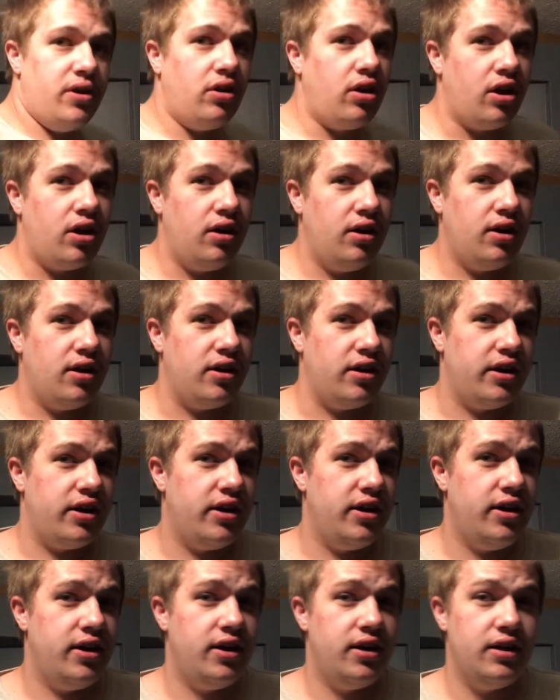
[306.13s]
hard.
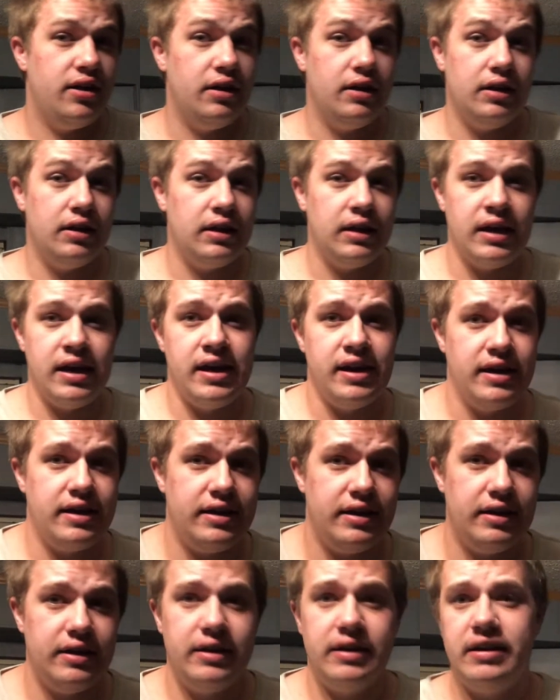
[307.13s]
Like,
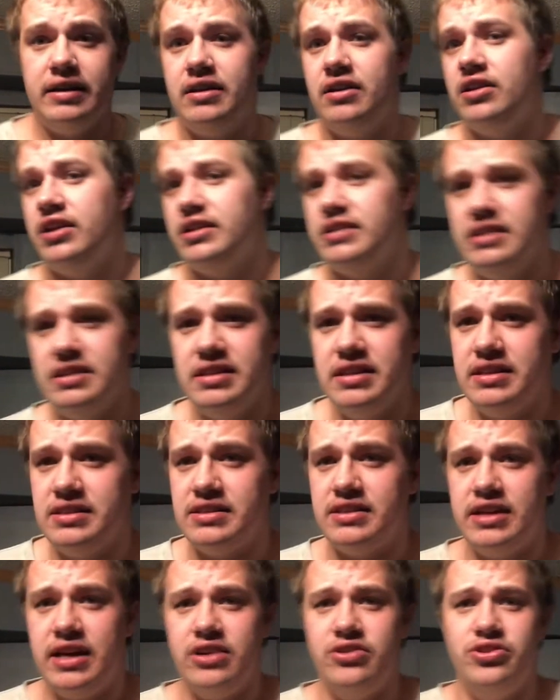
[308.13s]
collecting these
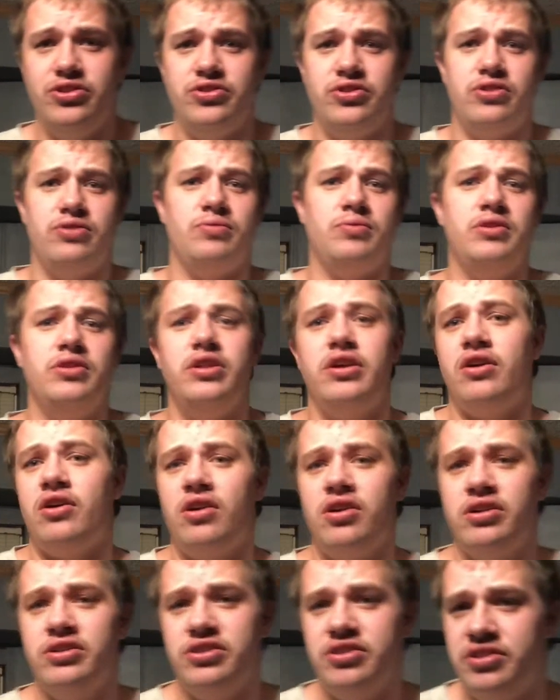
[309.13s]
statues are really
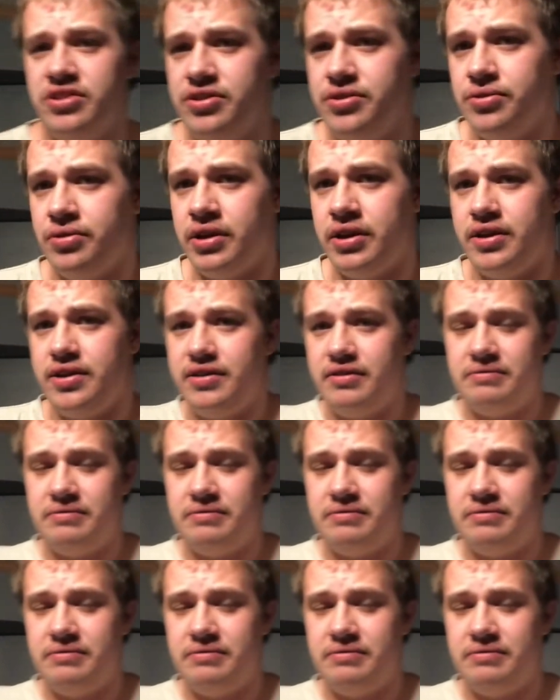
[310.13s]
hard to do. Like